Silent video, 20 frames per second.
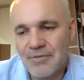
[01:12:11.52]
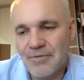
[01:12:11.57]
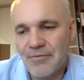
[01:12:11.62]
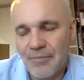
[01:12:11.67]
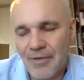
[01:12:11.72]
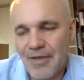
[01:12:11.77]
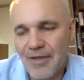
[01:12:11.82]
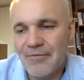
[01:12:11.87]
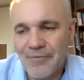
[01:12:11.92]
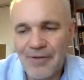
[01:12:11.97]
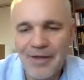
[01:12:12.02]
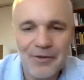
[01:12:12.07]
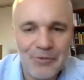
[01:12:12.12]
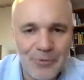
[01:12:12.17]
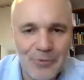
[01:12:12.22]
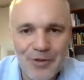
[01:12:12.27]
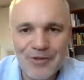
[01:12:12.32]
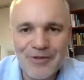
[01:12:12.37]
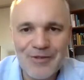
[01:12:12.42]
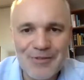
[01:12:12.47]
we are
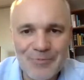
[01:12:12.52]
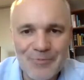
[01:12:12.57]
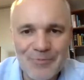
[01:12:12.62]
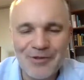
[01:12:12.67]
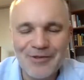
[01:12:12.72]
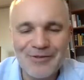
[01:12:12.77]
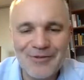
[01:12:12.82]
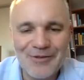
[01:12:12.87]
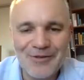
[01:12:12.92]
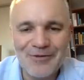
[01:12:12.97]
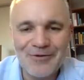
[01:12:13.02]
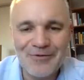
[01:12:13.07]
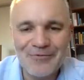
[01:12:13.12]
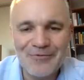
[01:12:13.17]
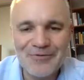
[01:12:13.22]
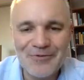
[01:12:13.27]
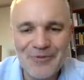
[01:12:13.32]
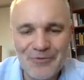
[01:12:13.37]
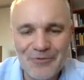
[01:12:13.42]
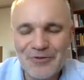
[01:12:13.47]
doing this monitoring of
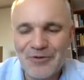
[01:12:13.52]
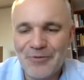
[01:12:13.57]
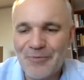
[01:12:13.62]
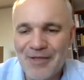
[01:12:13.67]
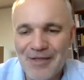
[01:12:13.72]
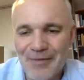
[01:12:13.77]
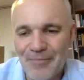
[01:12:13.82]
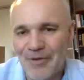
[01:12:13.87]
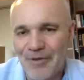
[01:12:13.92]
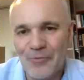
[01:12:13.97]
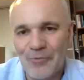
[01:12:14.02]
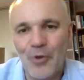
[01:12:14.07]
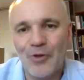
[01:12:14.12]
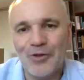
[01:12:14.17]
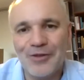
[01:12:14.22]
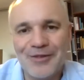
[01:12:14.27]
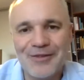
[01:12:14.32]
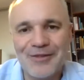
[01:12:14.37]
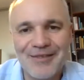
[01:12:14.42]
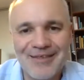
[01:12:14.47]
social media, but
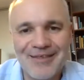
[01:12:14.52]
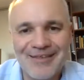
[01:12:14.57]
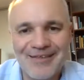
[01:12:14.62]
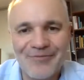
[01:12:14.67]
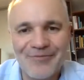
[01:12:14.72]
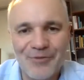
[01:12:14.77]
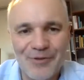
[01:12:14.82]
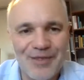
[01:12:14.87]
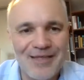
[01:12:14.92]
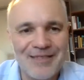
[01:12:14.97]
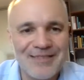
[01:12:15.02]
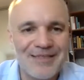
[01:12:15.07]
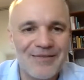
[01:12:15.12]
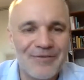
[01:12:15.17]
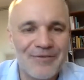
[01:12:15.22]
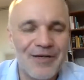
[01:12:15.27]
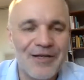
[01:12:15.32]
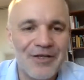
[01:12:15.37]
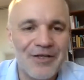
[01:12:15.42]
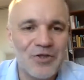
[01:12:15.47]
what does it
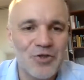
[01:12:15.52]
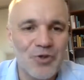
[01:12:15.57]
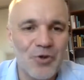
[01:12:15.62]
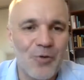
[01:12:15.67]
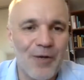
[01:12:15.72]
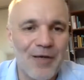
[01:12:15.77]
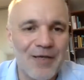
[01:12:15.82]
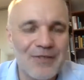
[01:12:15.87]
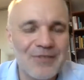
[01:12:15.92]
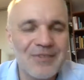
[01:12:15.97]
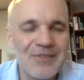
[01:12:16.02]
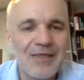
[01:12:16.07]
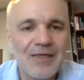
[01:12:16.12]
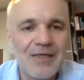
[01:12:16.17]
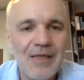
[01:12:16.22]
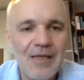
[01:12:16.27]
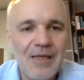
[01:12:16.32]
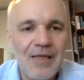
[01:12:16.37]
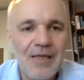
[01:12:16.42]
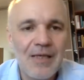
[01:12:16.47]
really show us?
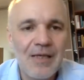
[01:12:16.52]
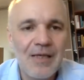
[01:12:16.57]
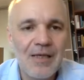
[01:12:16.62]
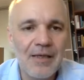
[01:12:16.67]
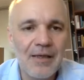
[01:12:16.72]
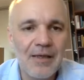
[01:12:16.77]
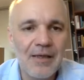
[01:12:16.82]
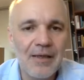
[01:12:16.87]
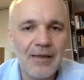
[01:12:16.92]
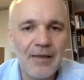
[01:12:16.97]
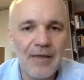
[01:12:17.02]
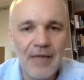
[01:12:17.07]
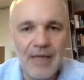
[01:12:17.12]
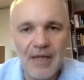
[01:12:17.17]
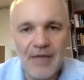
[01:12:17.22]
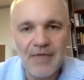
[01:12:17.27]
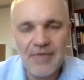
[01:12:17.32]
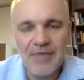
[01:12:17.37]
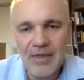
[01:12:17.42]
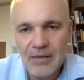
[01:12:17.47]
And
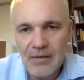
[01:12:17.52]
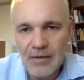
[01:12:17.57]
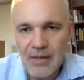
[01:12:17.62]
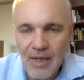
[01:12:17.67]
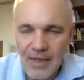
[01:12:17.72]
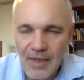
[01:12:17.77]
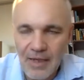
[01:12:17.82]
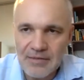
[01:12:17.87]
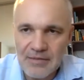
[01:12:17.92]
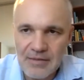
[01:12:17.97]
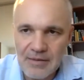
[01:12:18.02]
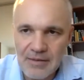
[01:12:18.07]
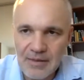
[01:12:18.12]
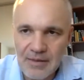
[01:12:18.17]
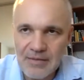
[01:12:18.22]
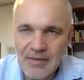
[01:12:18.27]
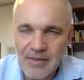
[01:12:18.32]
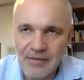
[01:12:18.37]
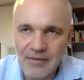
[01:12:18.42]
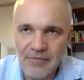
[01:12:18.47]
I think the answer
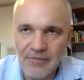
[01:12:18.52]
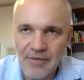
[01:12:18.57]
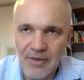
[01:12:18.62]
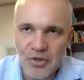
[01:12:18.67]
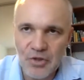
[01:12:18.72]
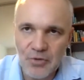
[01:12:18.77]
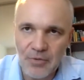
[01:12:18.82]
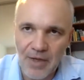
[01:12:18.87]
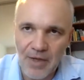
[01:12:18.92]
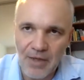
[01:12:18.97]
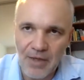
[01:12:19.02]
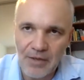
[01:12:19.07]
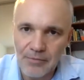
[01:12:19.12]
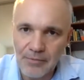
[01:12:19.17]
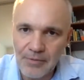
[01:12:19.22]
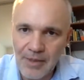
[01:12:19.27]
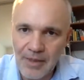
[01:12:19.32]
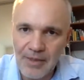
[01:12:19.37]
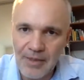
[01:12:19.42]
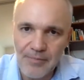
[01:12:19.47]
is that we are trying to
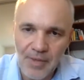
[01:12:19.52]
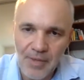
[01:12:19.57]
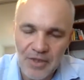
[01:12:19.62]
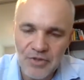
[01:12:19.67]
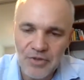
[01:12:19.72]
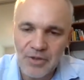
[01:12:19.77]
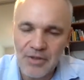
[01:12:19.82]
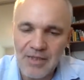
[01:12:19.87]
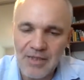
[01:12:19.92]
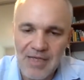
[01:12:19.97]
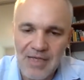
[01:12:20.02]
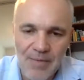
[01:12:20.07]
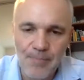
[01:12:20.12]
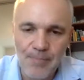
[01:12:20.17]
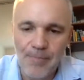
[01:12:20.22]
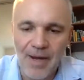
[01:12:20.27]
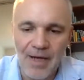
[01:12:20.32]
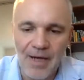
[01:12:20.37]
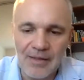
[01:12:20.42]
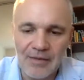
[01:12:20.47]
really measure the
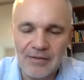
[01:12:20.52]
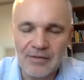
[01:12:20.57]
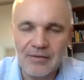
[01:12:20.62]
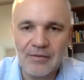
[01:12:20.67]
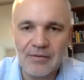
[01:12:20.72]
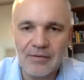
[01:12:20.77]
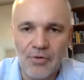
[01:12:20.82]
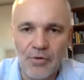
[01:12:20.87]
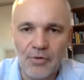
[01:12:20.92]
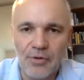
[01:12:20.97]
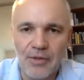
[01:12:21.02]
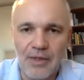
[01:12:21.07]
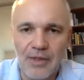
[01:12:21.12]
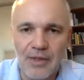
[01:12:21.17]
impact on